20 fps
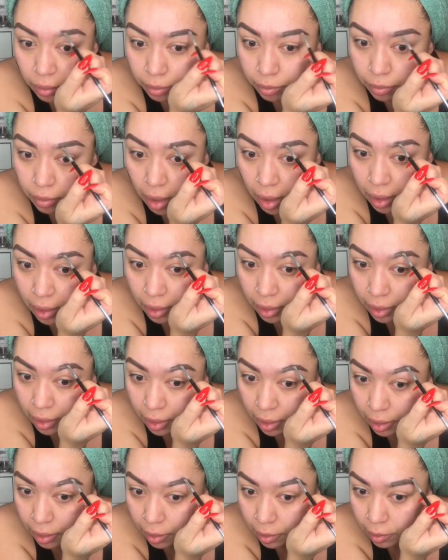
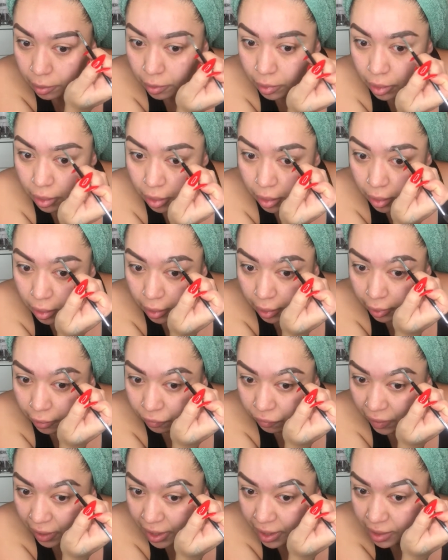makeup, like
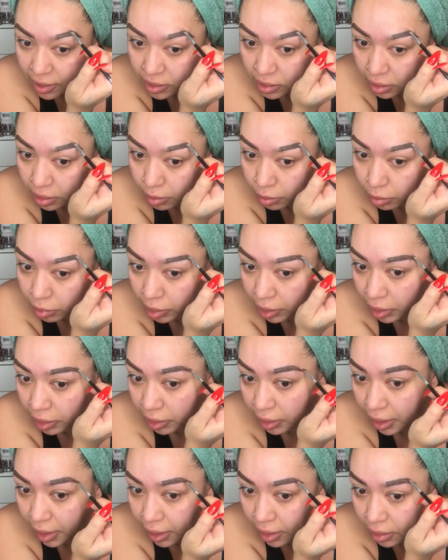fast, I'm
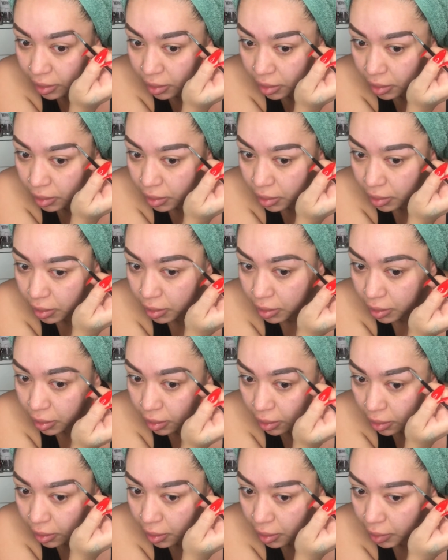running late
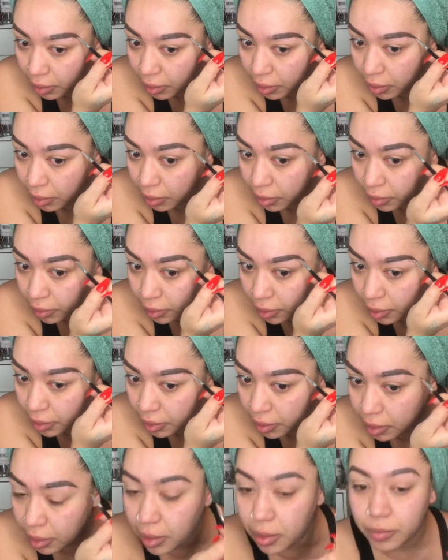and I gotta hurry
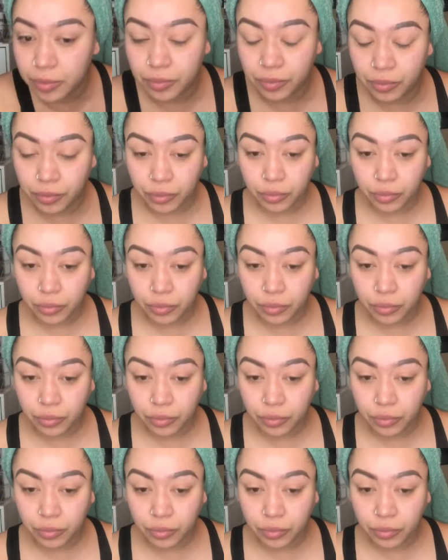up,